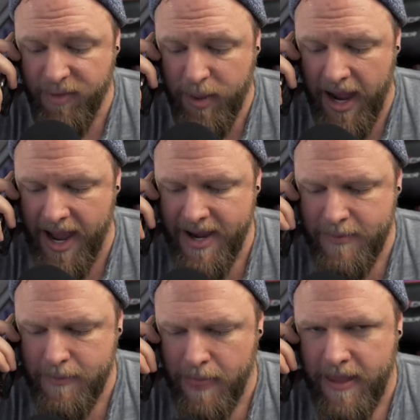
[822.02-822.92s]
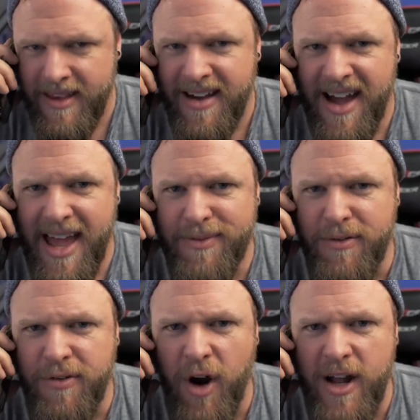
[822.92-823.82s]
FBI. I have a
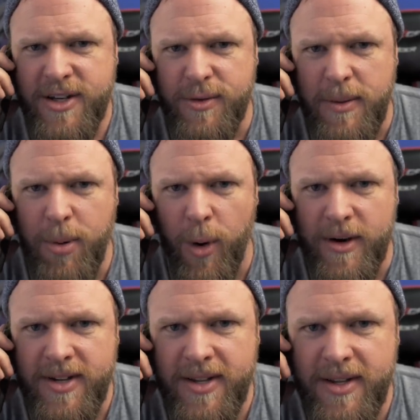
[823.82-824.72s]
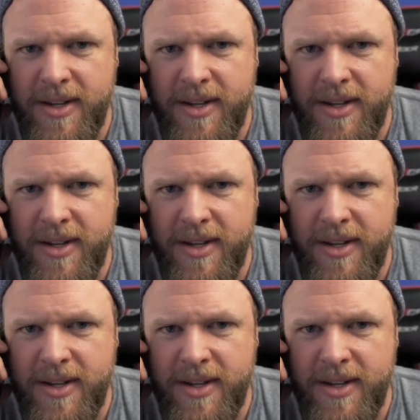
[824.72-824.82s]
fraud to report.